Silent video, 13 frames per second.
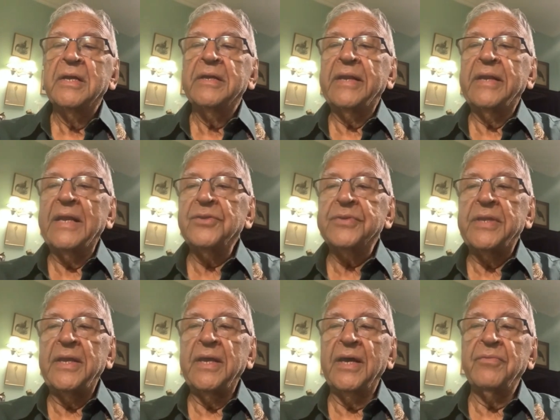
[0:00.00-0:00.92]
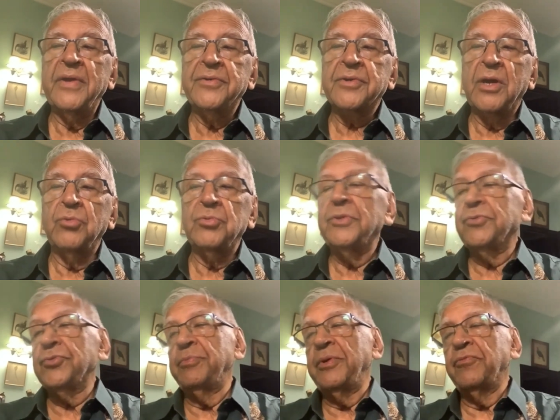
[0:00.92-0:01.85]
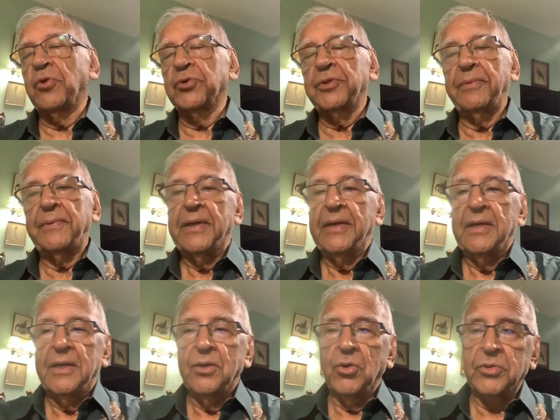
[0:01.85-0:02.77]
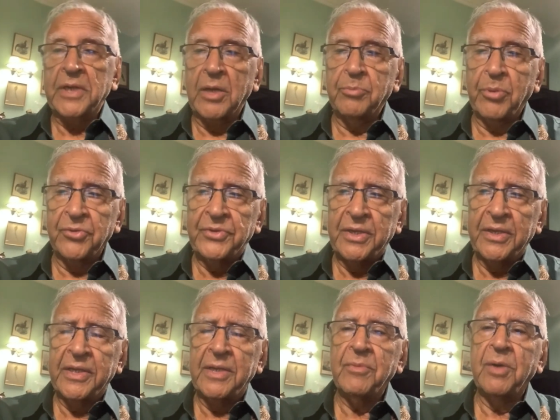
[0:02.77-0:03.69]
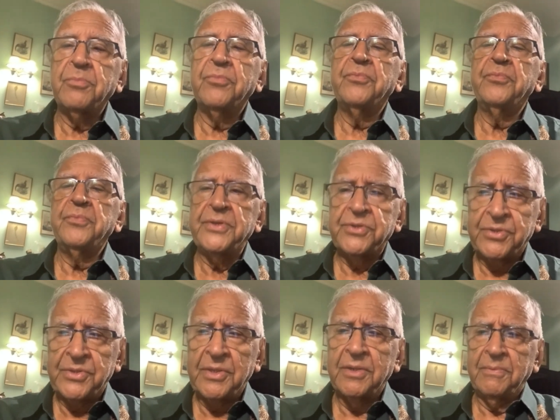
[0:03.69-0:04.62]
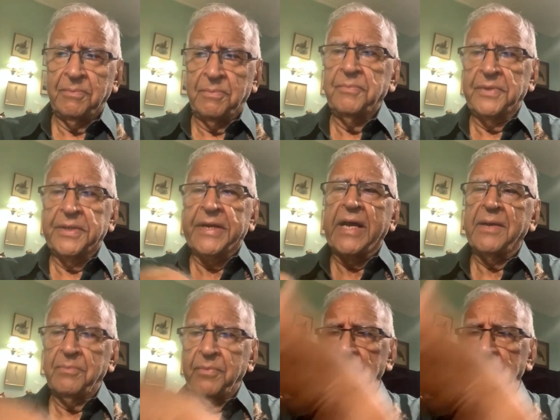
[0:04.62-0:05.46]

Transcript: Next day I went round. This is before the Loktak project came up which uh, the dam